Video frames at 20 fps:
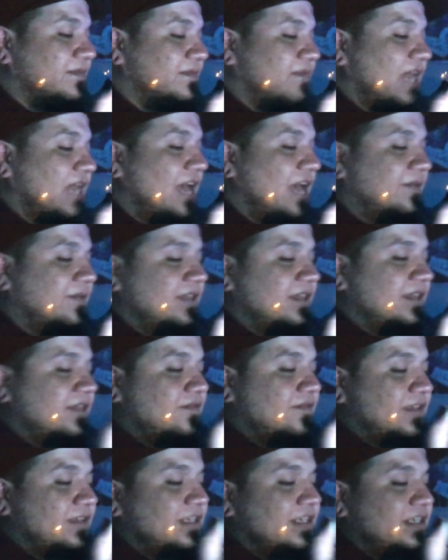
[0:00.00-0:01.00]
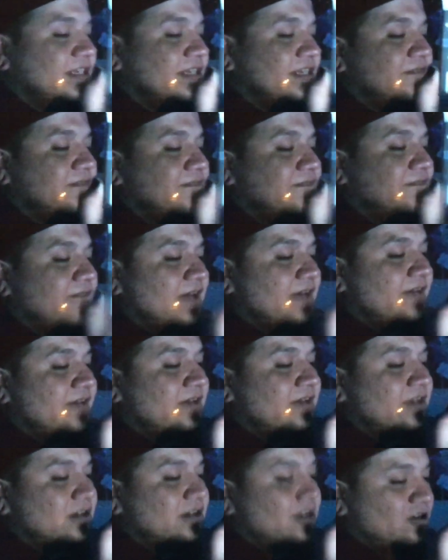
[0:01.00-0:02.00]
I'm giving it a 5
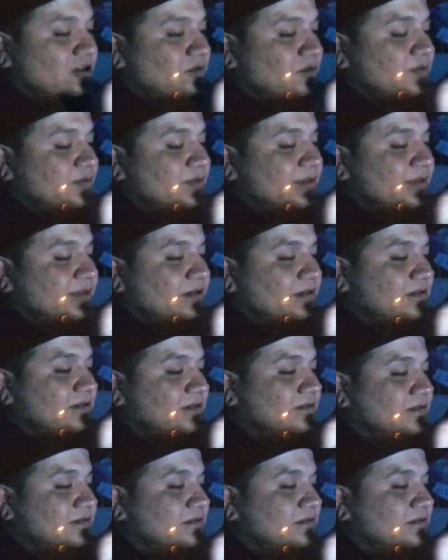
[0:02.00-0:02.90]
on curb appeal.